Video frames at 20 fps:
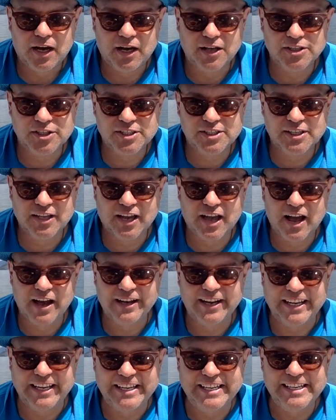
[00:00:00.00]
just to kind
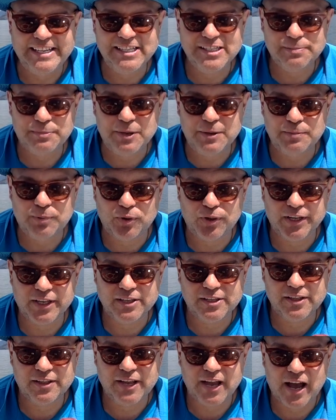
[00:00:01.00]
of ease people
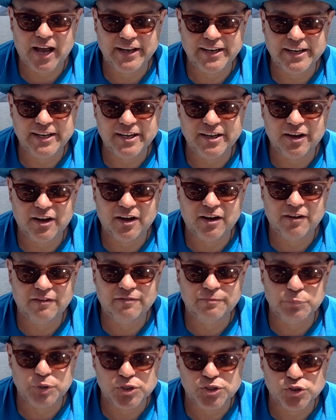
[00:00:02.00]
into the idea
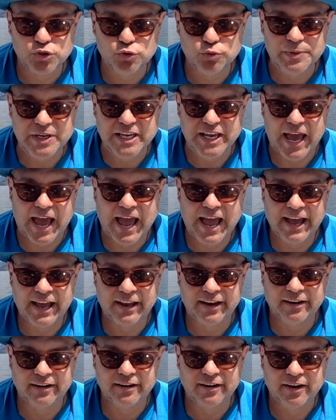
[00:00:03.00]
of Musubi
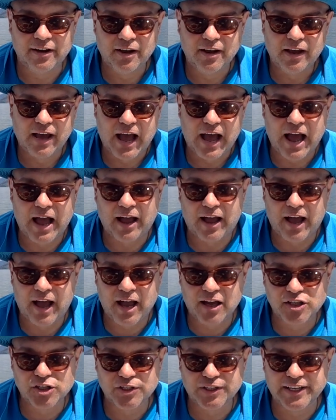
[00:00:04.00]
and
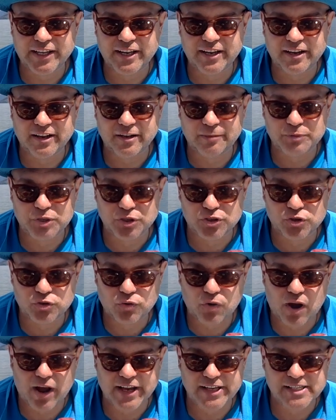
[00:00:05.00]
actually getting them to
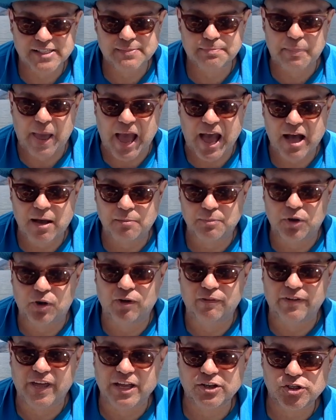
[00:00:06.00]
try Spam
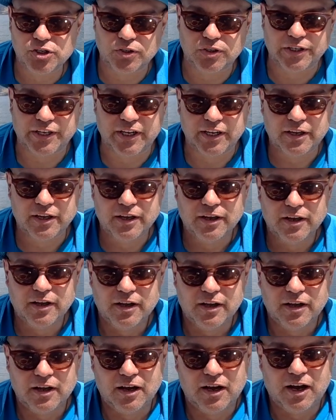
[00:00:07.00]
eventually.
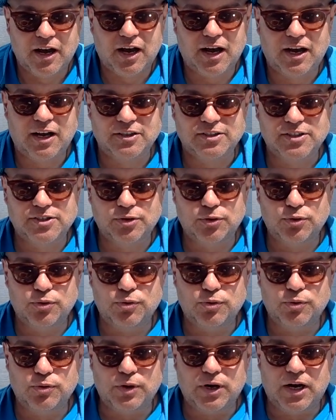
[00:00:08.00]

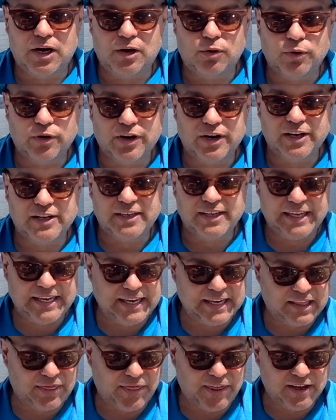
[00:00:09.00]
So we're going to
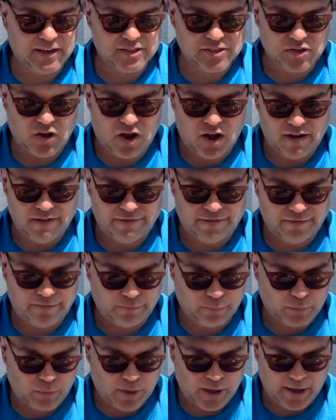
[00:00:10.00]
kick things off
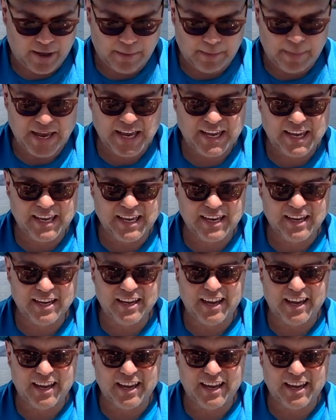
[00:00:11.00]
by making